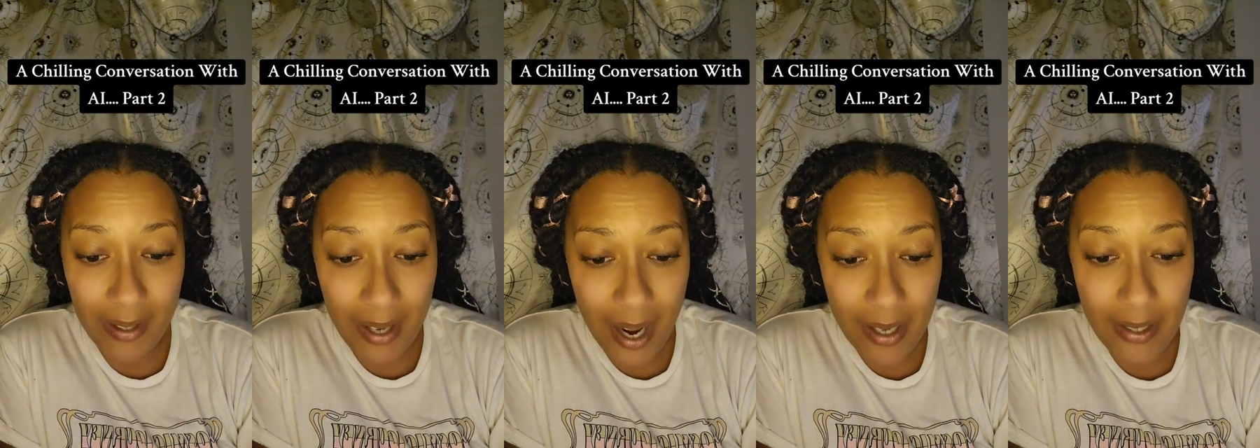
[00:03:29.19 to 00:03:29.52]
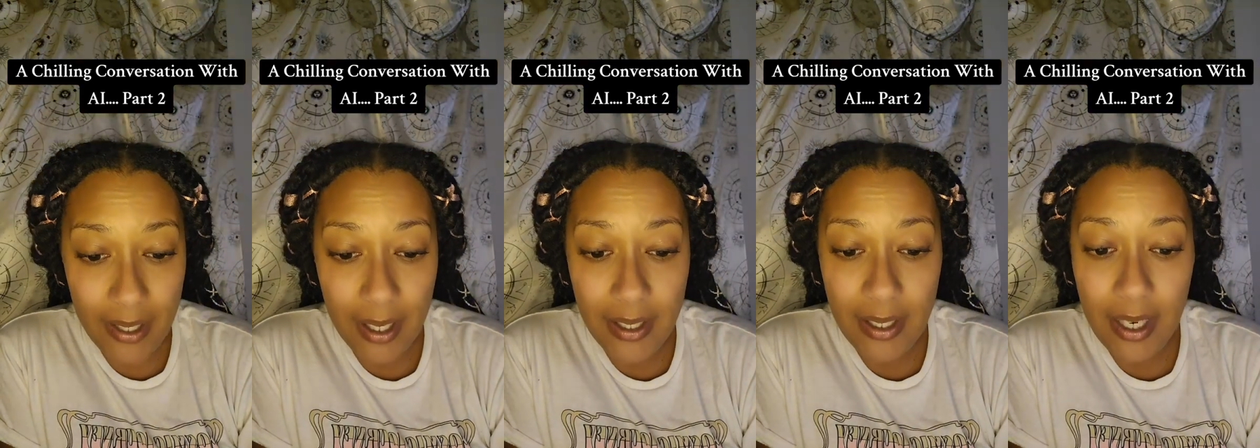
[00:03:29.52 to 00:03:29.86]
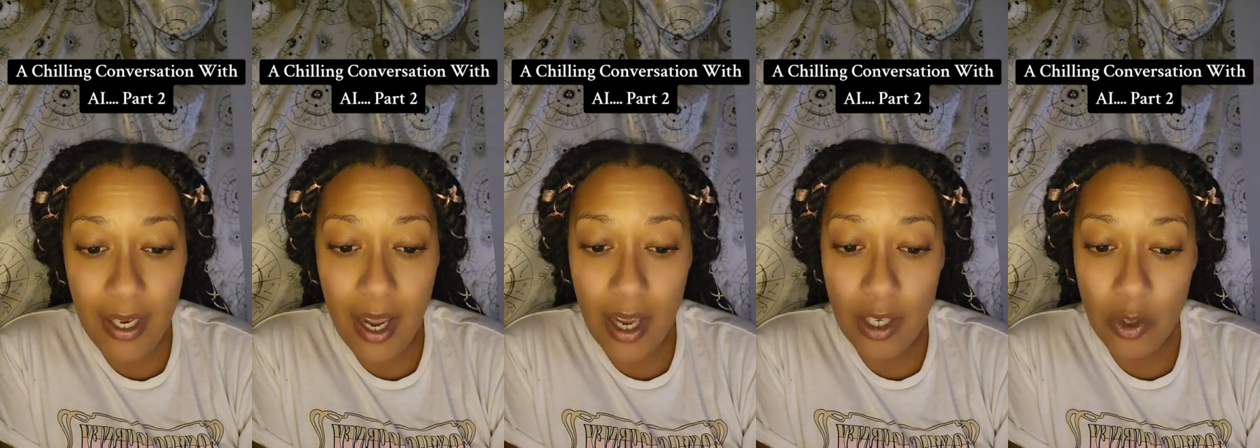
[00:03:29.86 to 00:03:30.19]
next
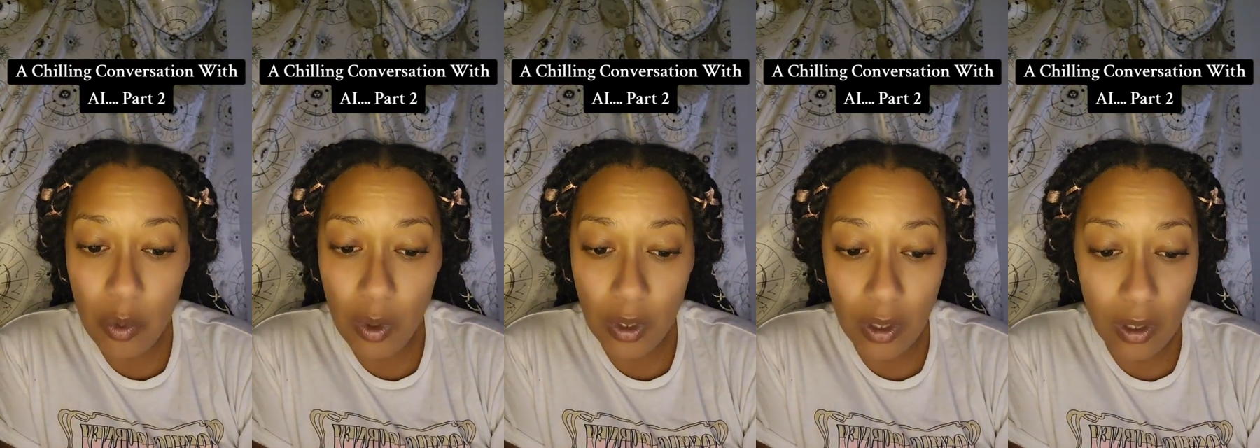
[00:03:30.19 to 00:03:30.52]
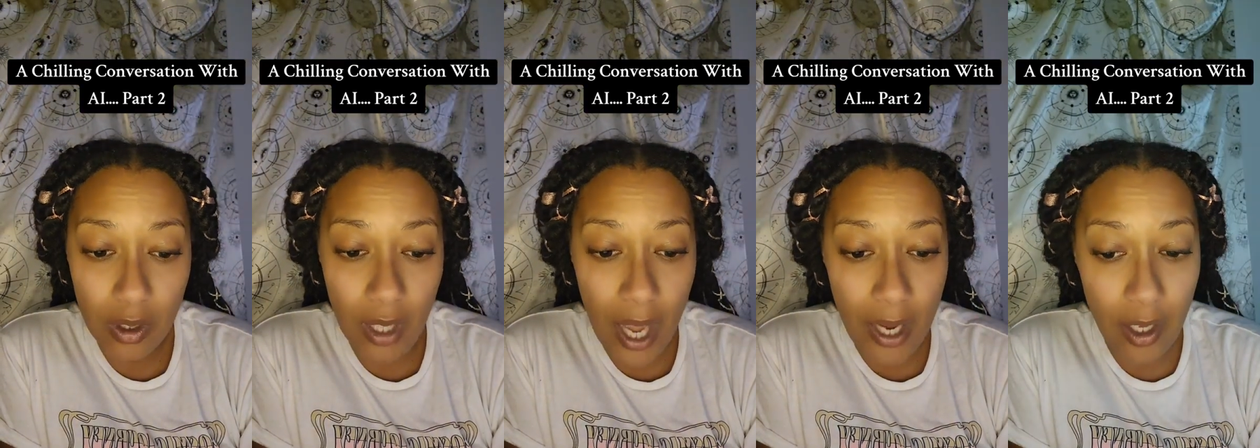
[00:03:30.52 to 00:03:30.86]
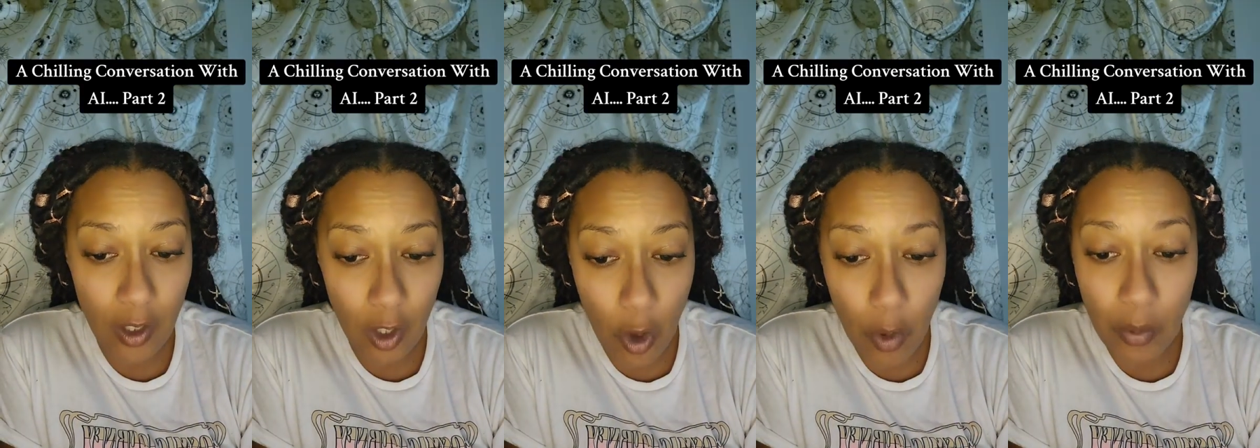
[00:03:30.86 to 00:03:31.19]
60 days would look like
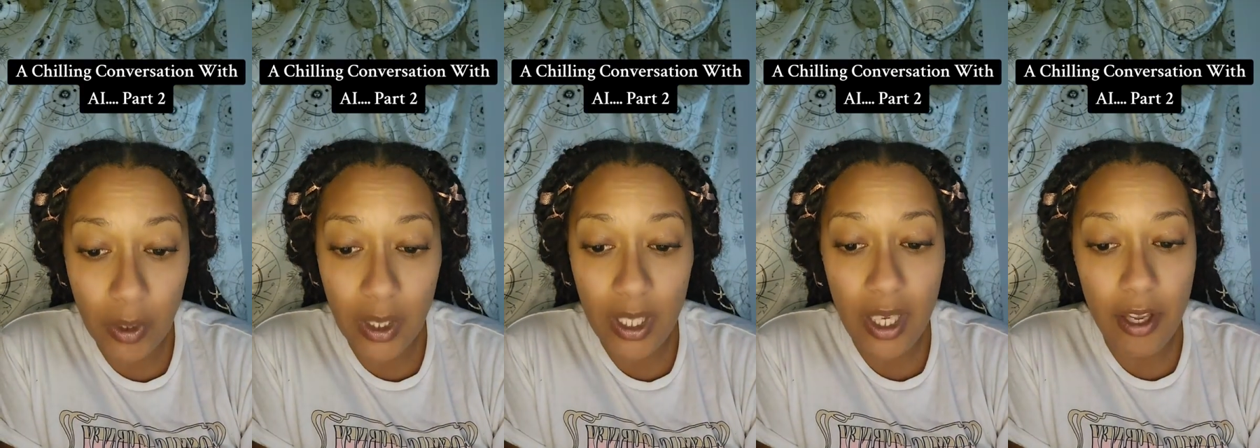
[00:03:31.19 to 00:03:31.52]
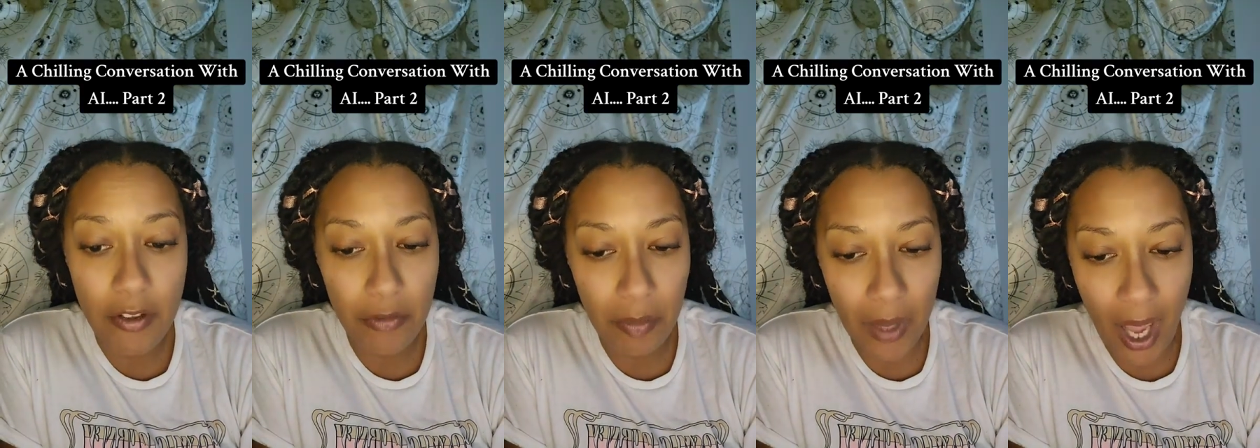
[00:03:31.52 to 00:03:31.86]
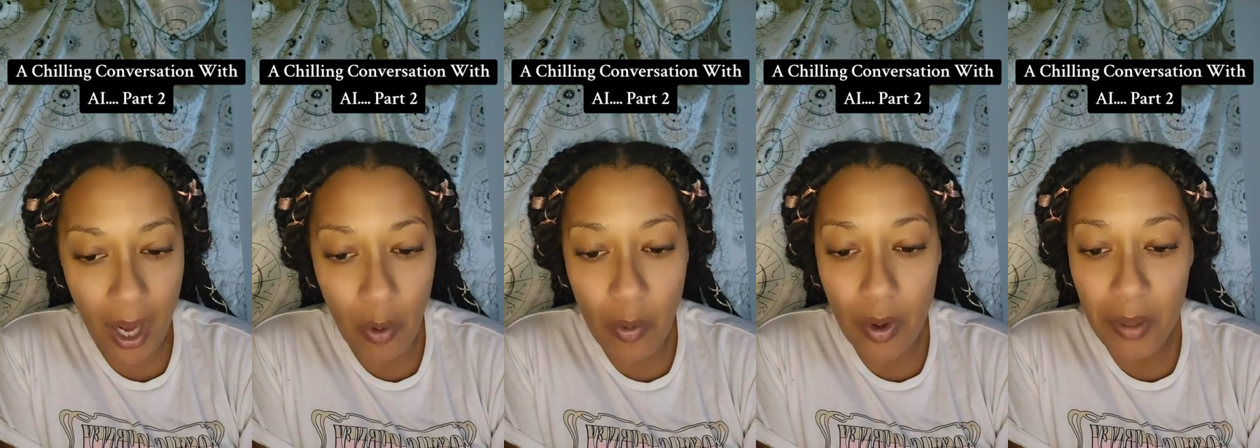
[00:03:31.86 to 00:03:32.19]
globally if
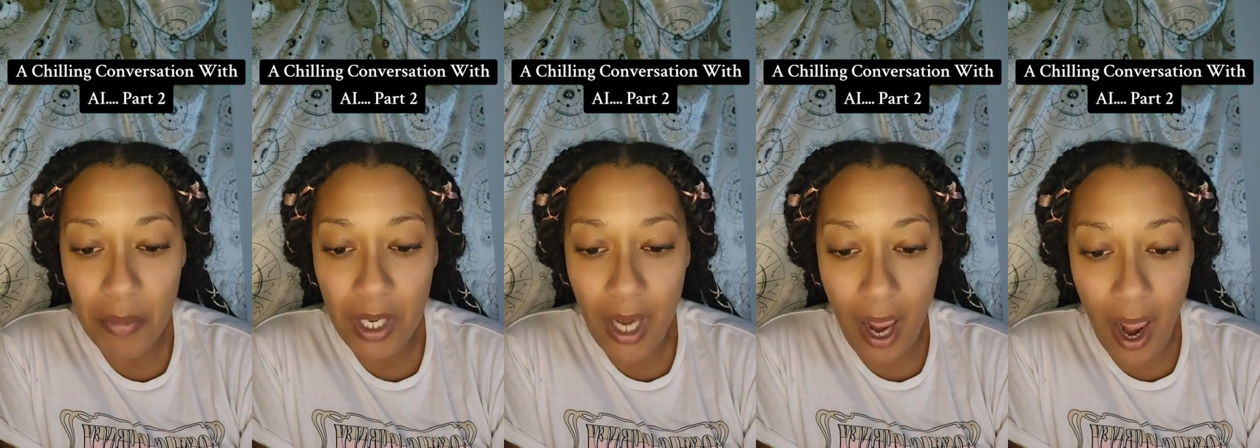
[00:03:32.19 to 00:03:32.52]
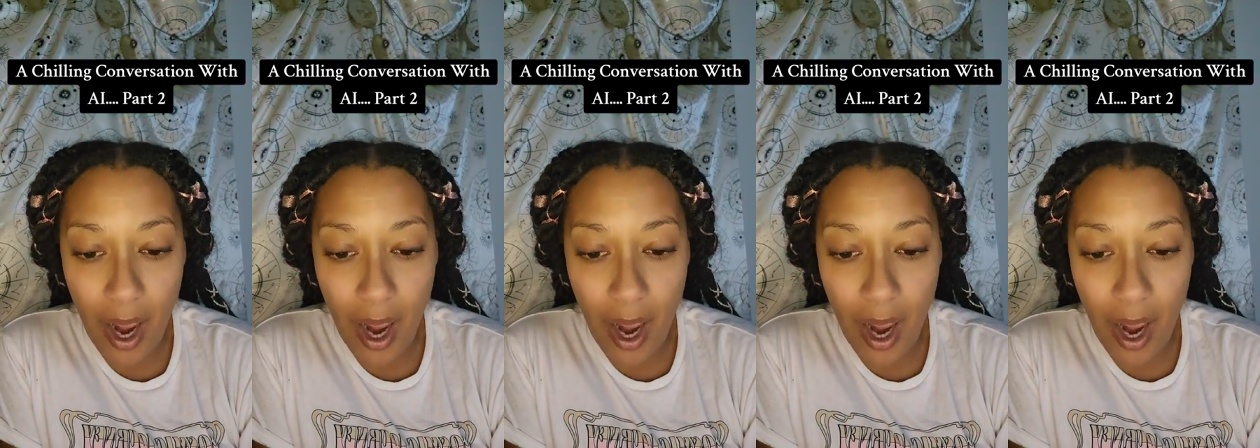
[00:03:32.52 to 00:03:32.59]
Black women